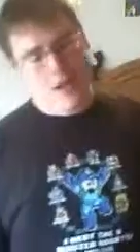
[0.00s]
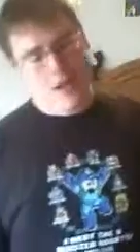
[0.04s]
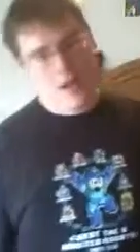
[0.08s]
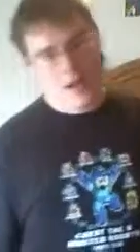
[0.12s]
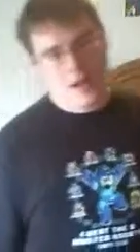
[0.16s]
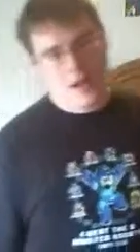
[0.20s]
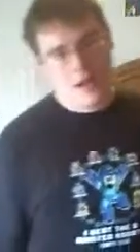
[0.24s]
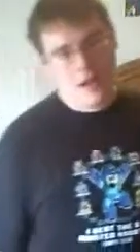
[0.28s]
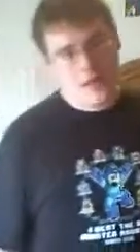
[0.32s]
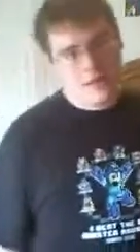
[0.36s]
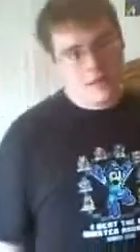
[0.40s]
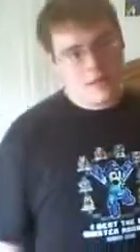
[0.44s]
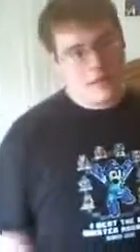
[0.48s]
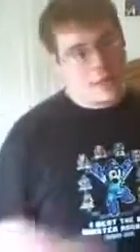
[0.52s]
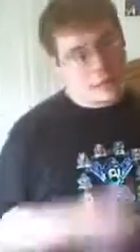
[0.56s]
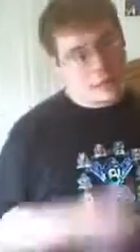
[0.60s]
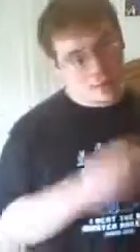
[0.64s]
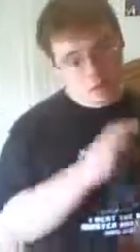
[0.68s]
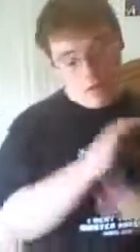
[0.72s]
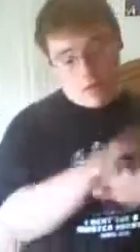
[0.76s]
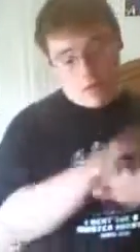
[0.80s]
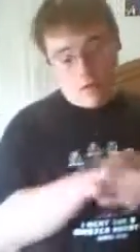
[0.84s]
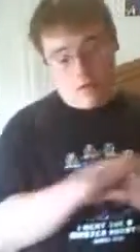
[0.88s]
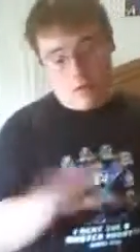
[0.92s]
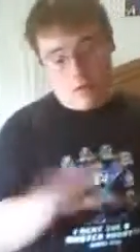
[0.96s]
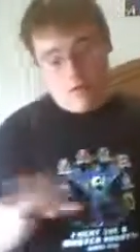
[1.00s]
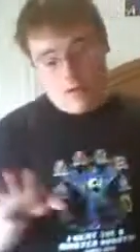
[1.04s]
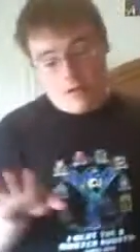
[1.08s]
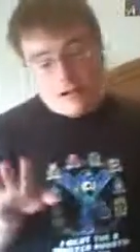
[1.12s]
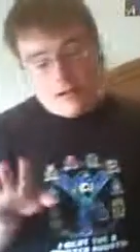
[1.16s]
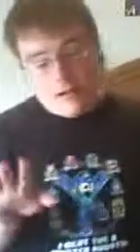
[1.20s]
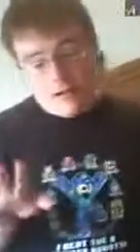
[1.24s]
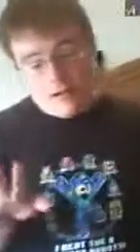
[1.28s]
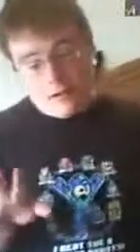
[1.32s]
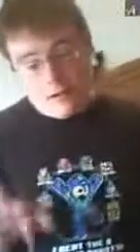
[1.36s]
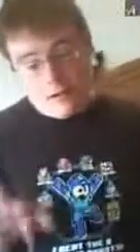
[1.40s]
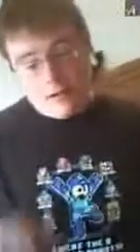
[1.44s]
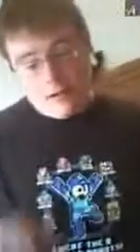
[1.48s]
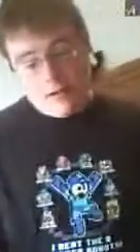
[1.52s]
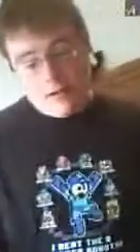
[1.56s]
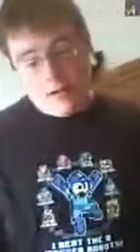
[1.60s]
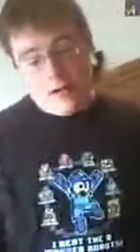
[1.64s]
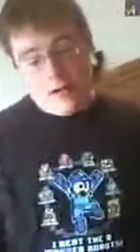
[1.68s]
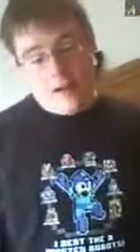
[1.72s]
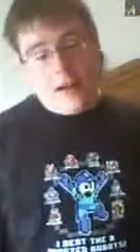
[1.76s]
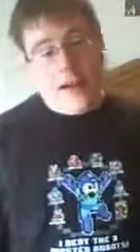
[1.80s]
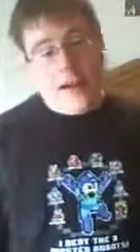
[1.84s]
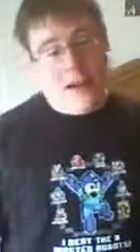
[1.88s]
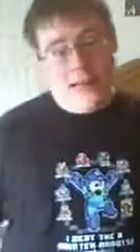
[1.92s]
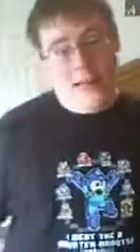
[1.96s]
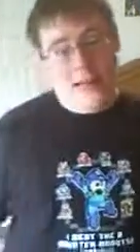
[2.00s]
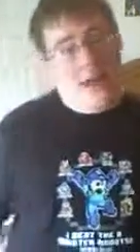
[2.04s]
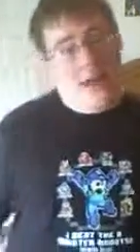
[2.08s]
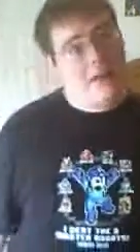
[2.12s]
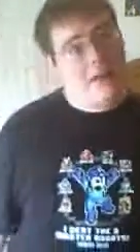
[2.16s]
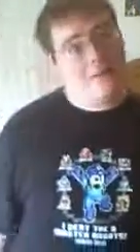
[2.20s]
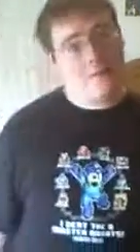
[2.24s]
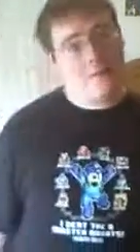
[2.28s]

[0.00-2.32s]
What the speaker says: in it, they censor it out. And God